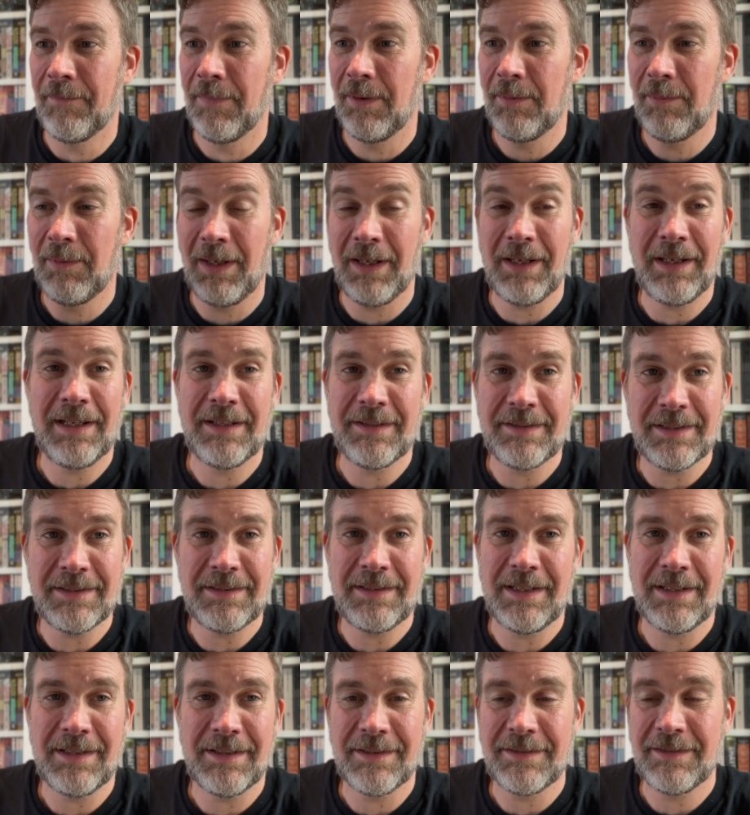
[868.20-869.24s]
like as I
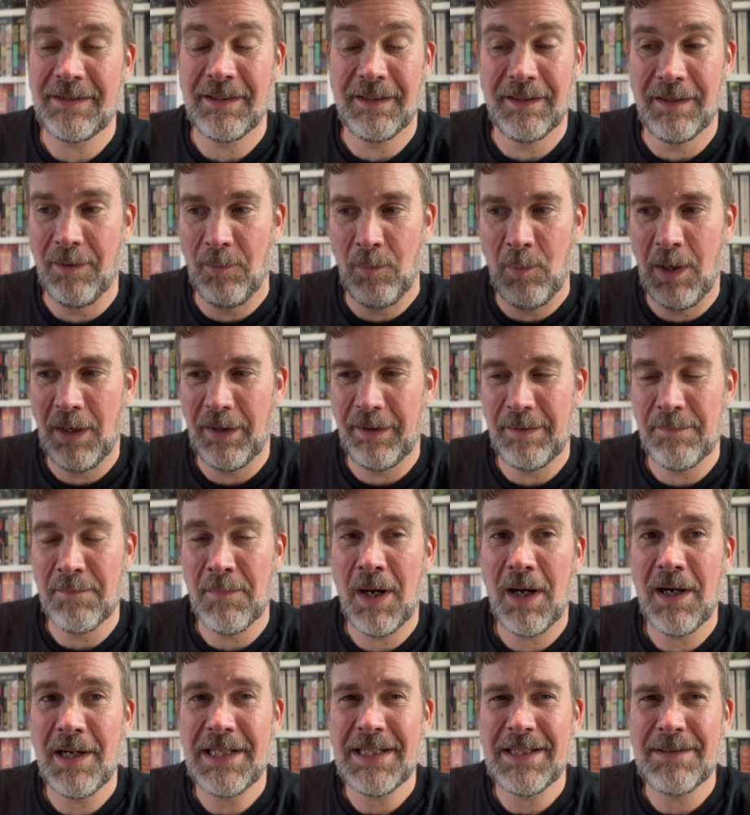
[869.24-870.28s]
said at the start, while
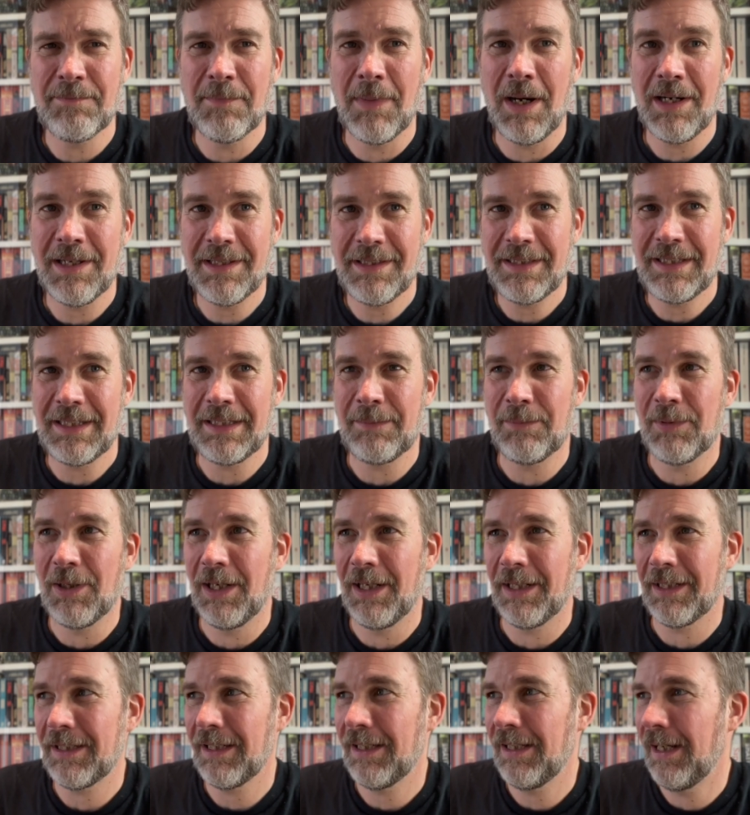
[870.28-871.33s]
it might seem
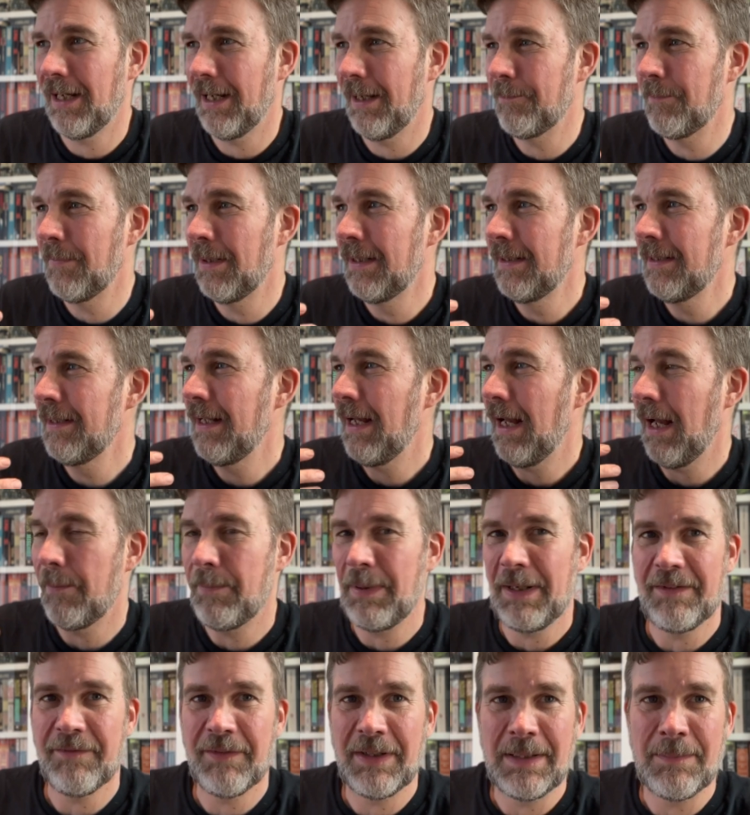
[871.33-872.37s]
like a
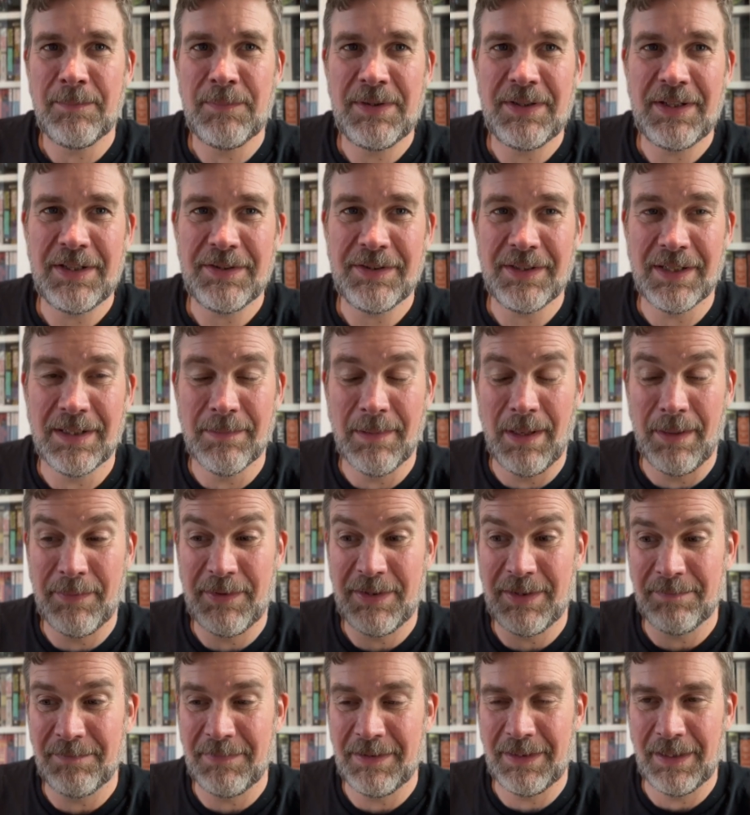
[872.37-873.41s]
bit of an imposition, it might be
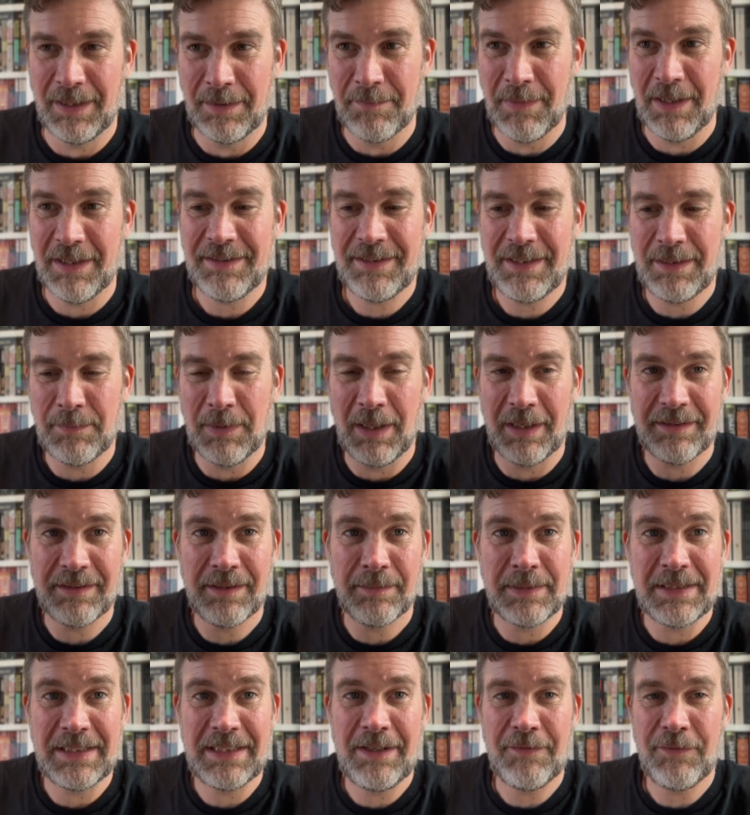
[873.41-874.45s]
something, it might seem like
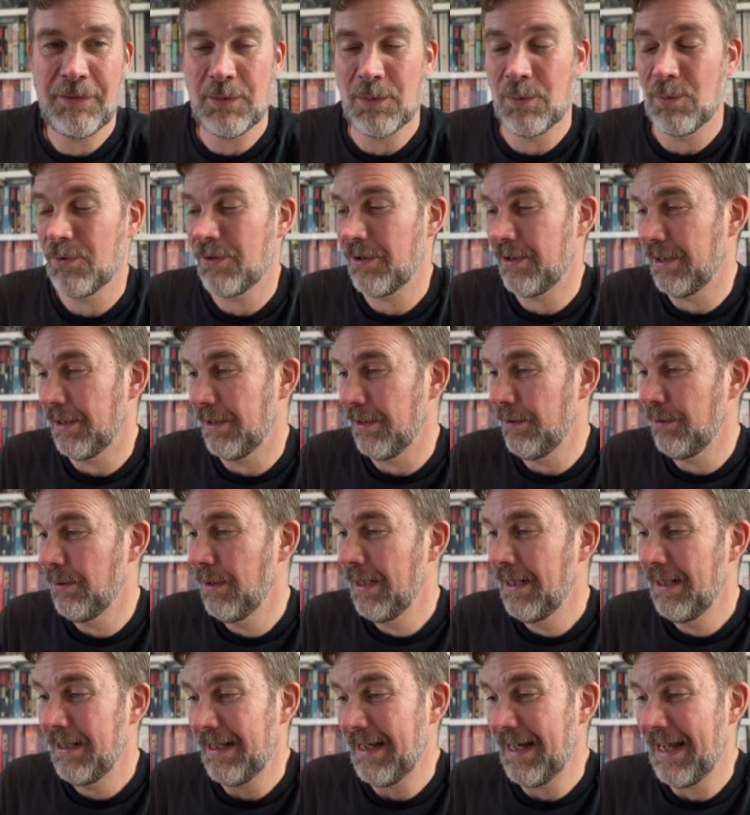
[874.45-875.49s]
something difficult to do,
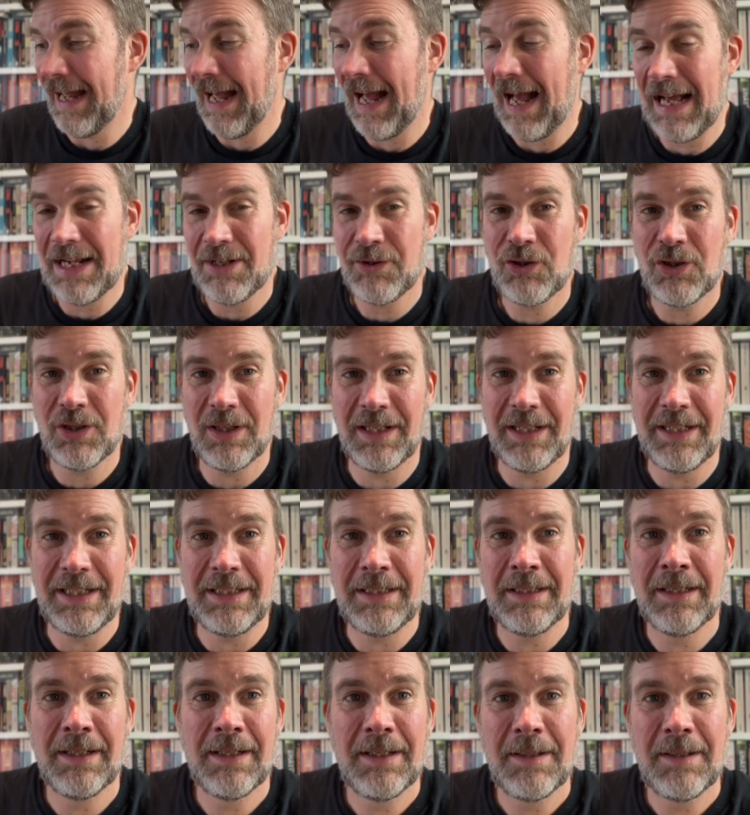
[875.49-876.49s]
it actually,